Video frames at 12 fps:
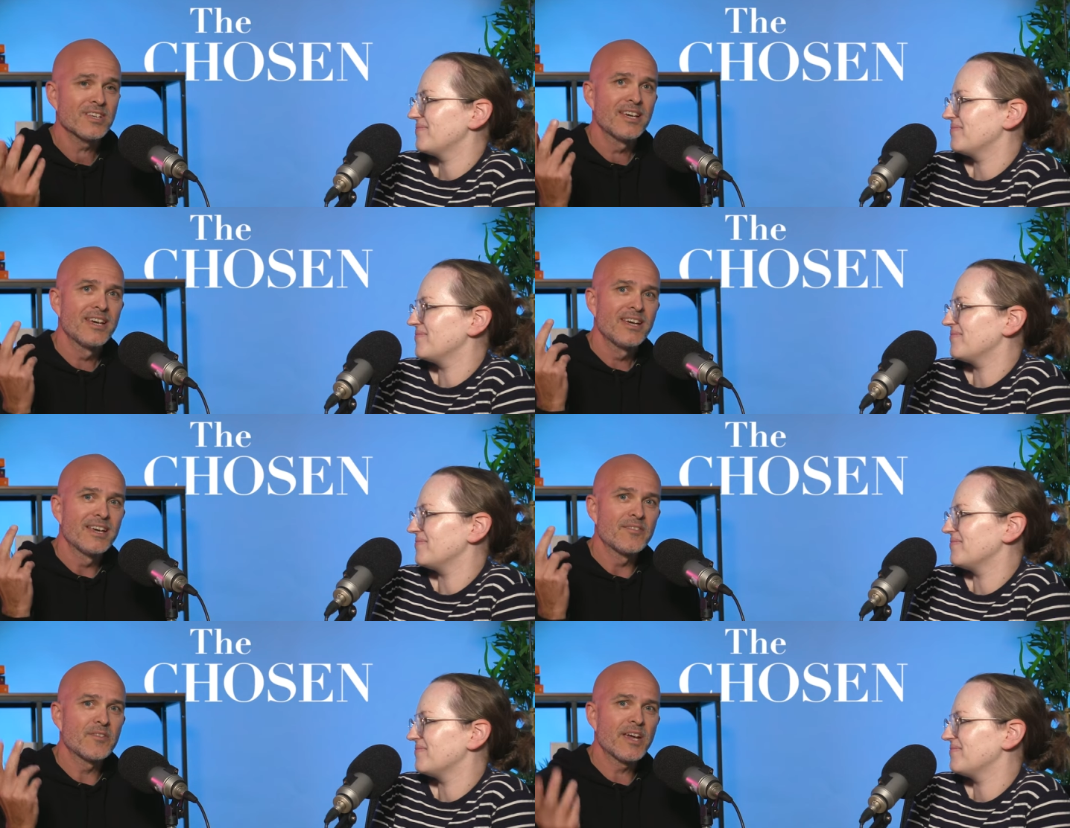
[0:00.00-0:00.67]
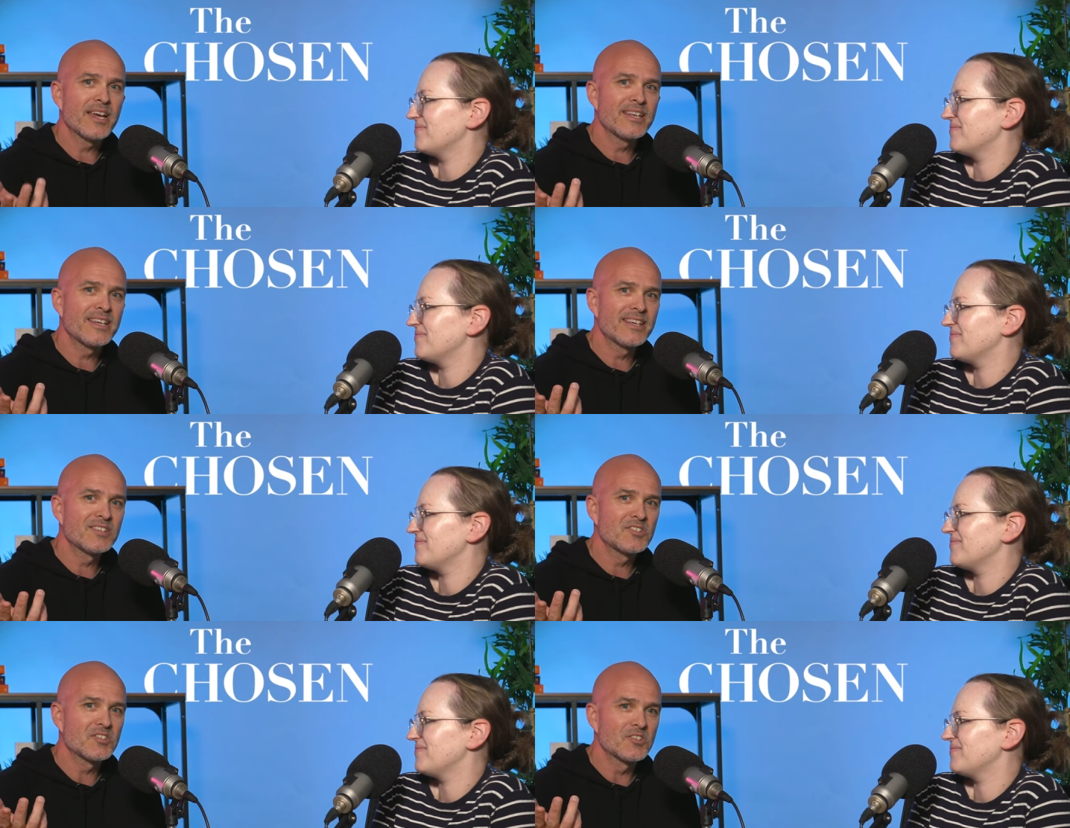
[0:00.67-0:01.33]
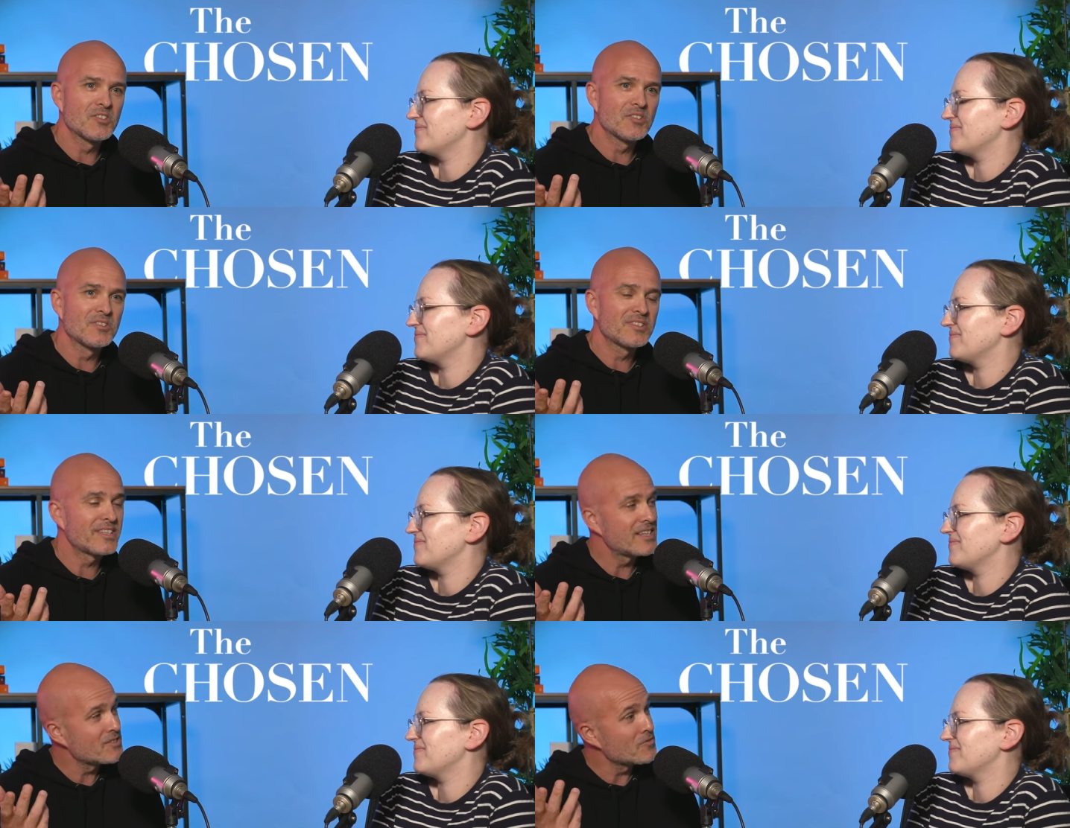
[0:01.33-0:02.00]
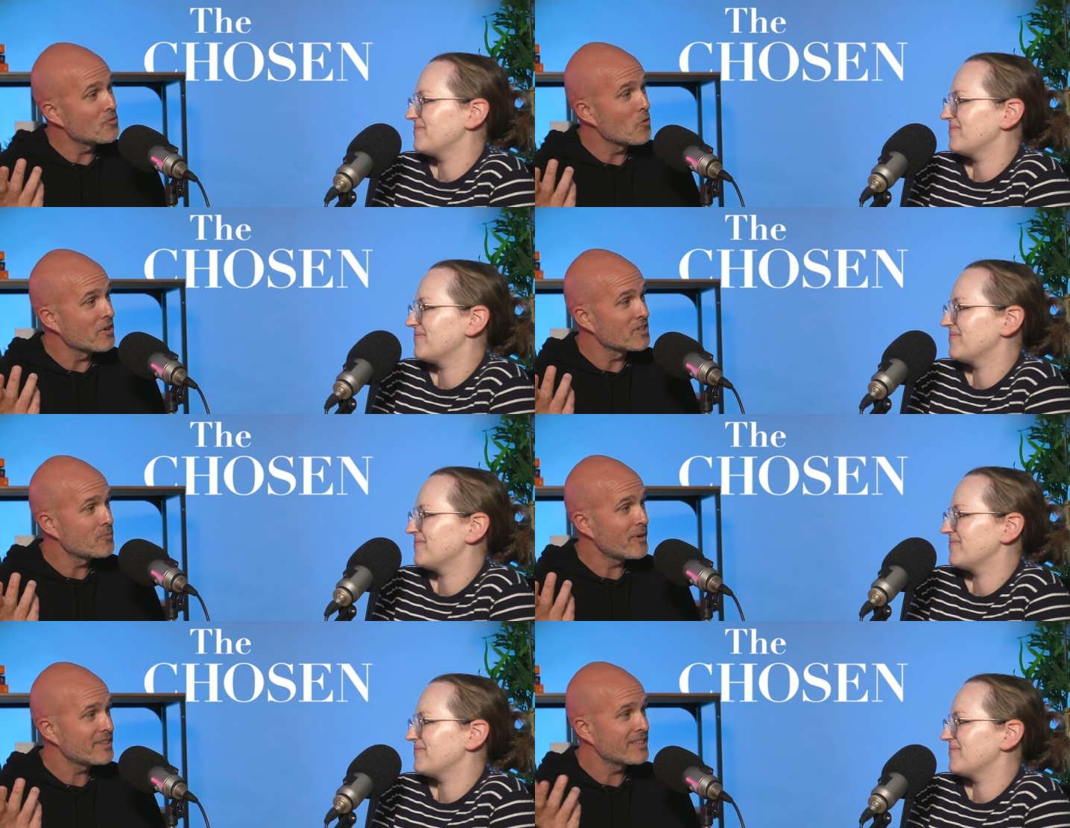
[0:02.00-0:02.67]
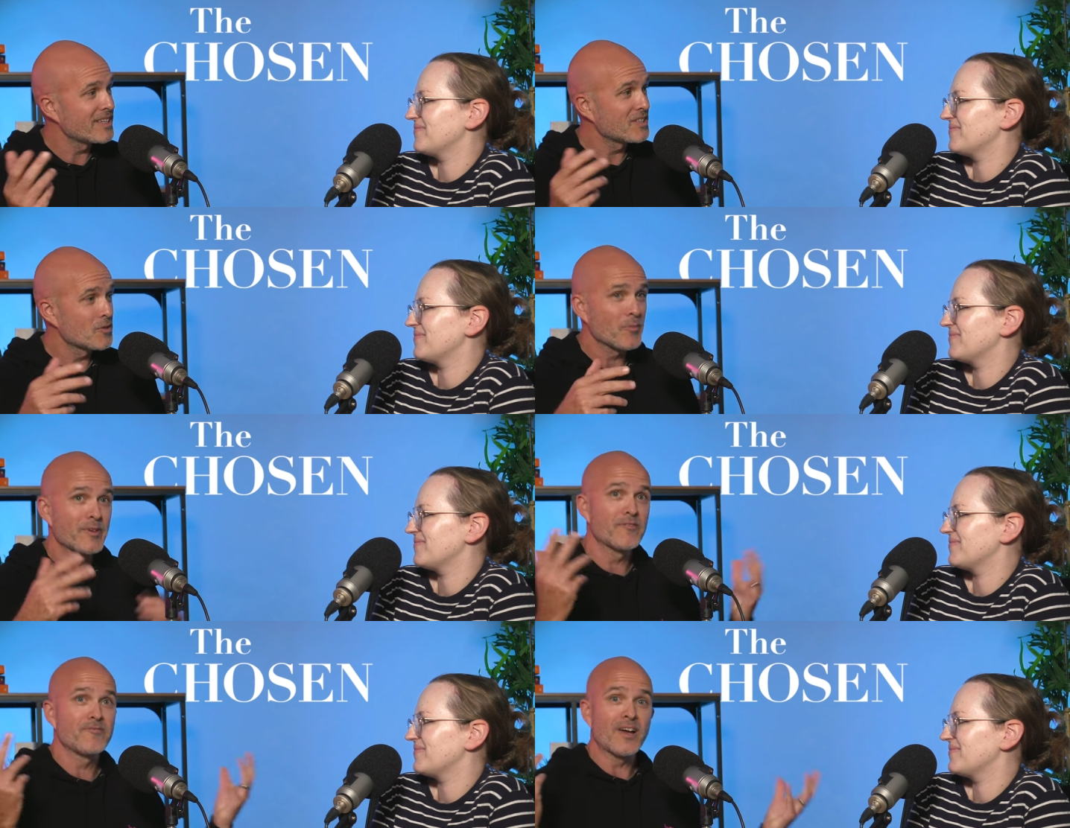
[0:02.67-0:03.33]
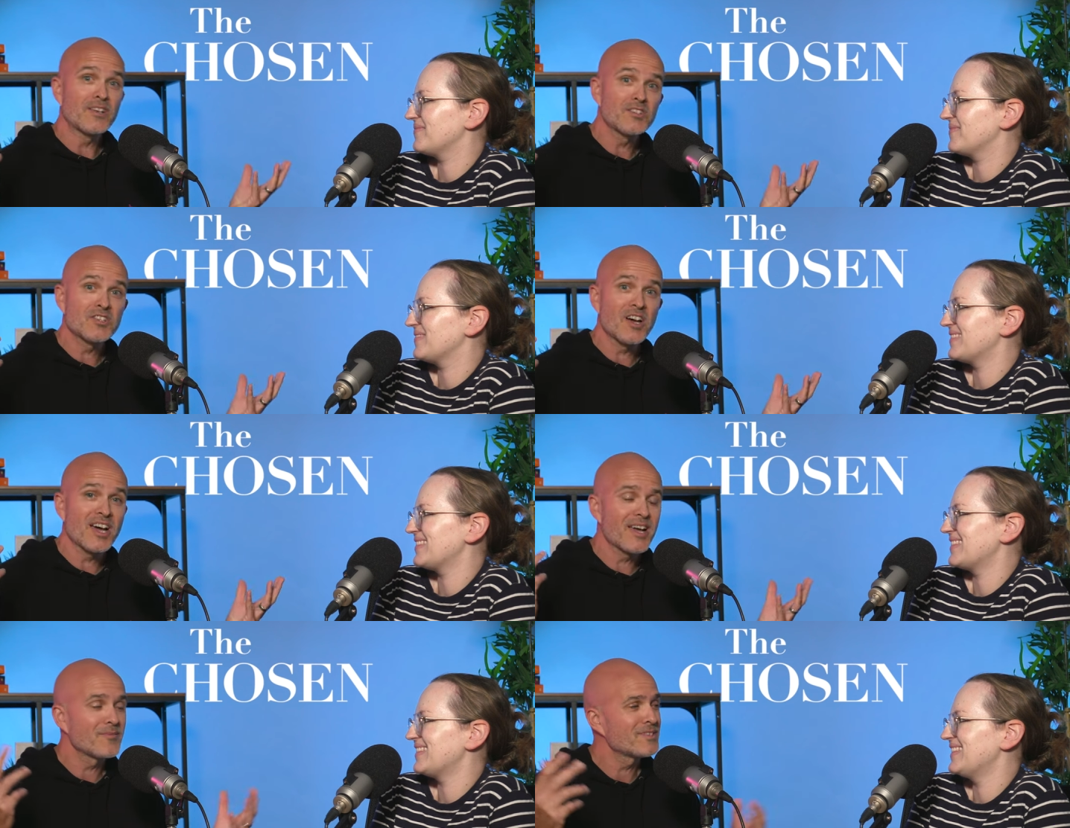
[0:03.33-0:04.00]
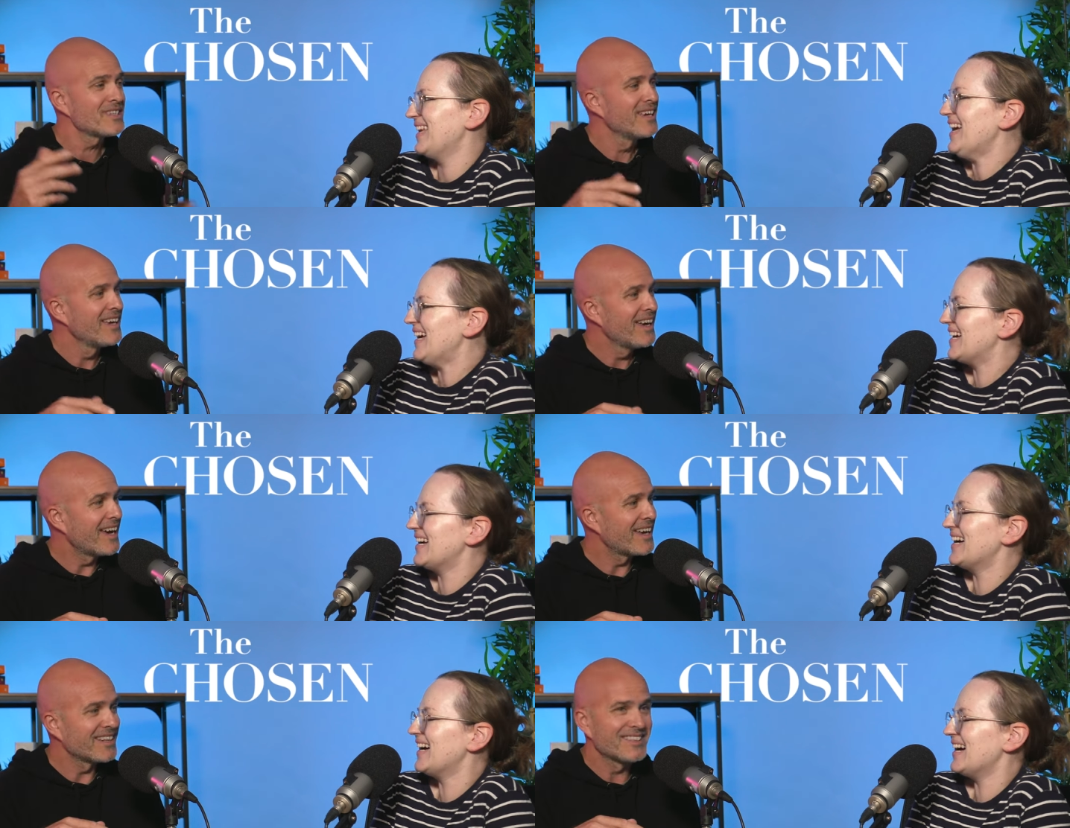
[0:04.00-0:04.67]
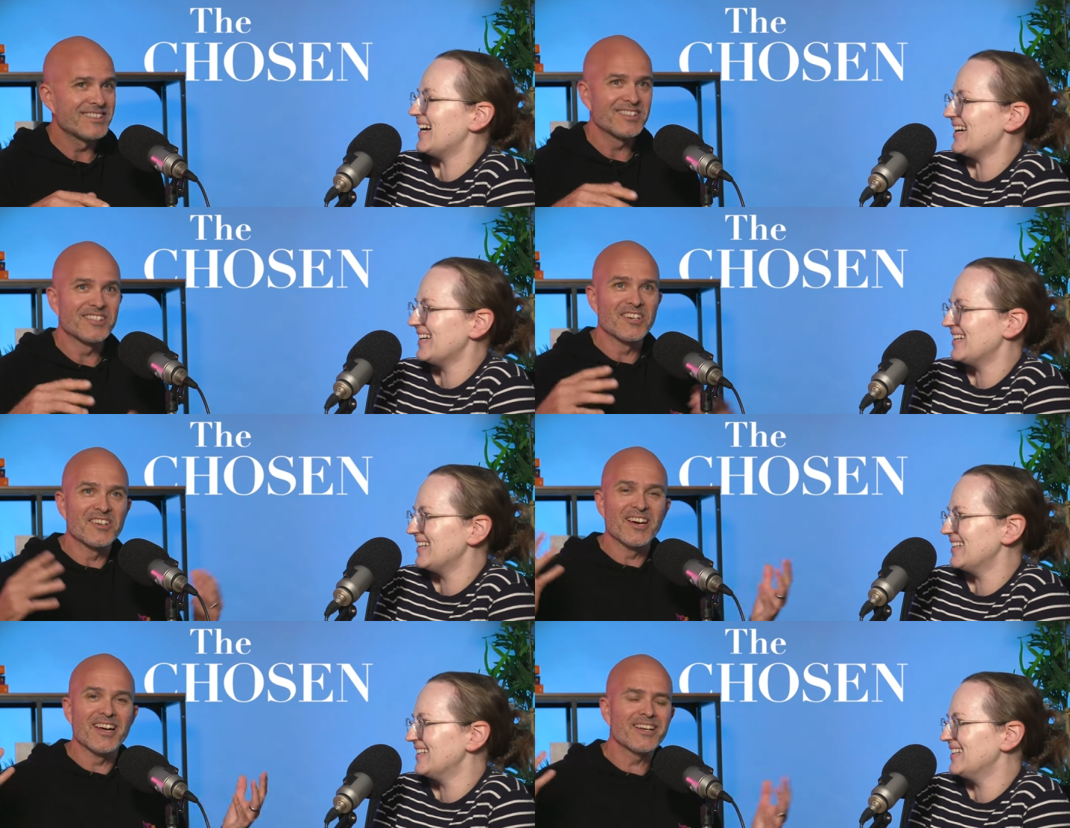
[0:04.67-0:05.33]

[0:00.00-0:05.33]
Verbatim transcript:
Speaker 1: Mm. If you're heading into Season four expecting it to be fun times, and you know, I